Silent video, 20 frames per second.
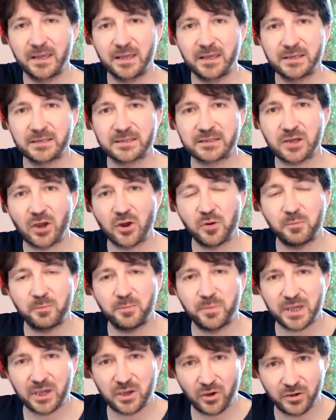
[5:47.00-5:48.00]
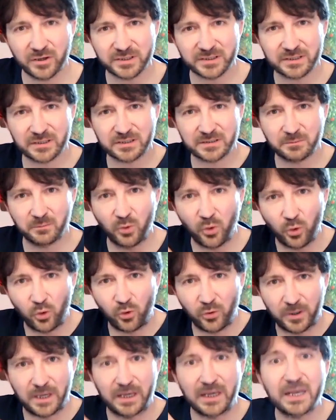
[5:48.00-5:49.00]
So because there's
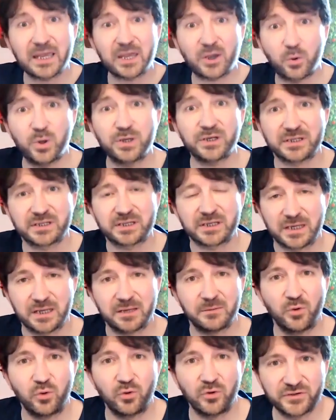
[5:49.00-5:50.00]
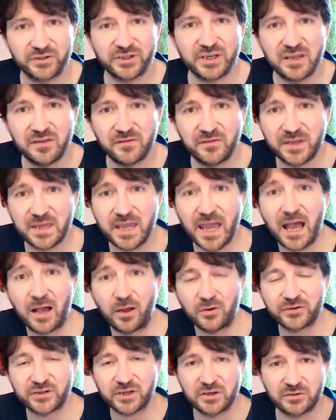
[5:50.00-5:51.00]
more liquidity, more
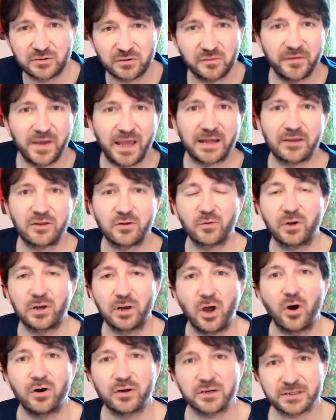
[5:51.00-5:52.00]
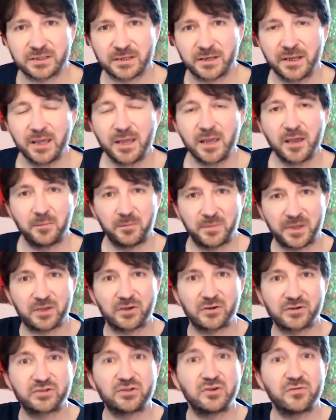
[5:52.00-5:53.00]
TVL, total value locked,
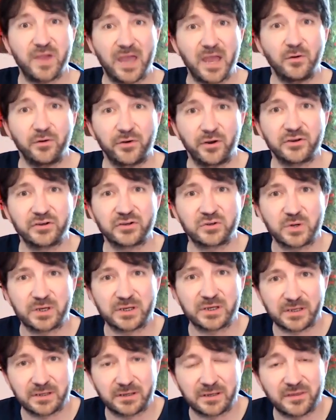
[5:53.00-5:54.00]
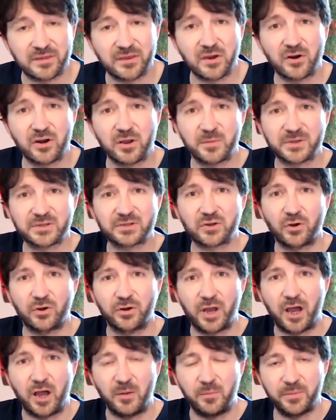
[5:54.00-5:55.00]
because you've held on to it and Ethereum has gone
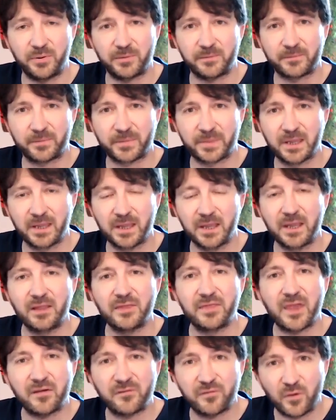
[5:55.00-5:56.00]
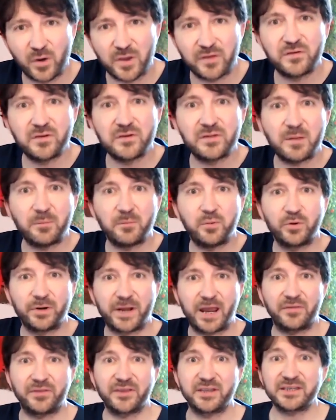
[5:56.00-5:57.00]
up, therefore, if you then pulled
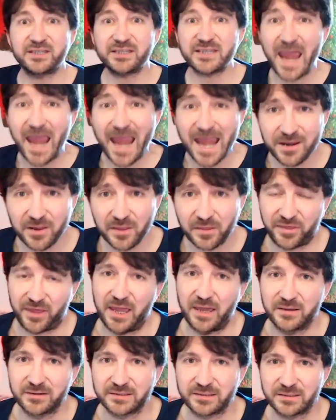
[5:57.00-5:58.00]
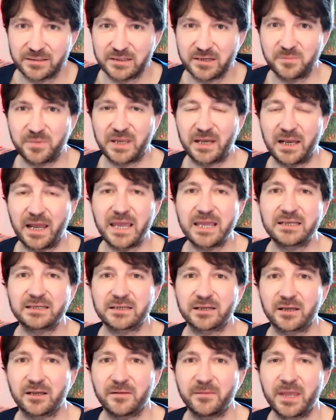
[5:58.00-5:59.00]
out the 10,000 a bit
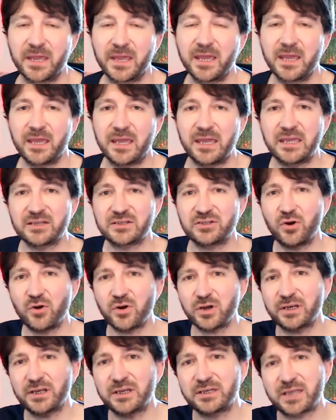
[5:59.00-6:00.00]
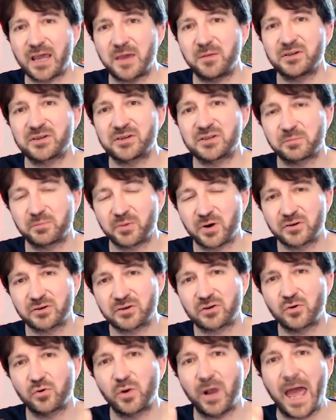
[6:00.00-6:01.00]
later, it's not going to damage the
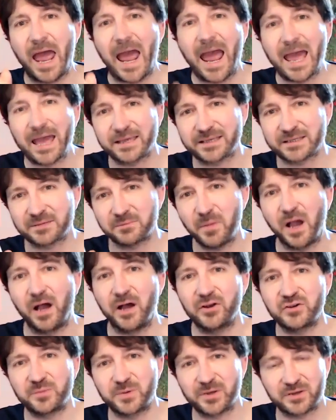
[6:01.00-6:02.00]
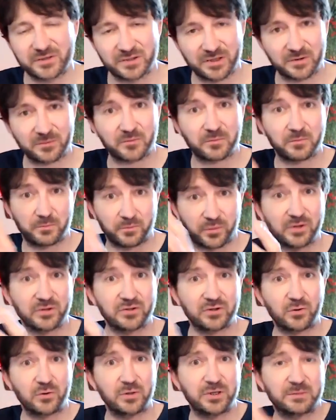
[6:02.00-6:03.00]
protocol as much because the
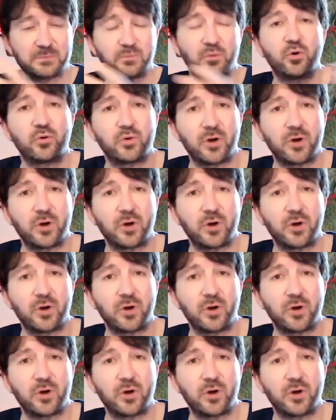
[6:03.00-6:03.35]
protocol is more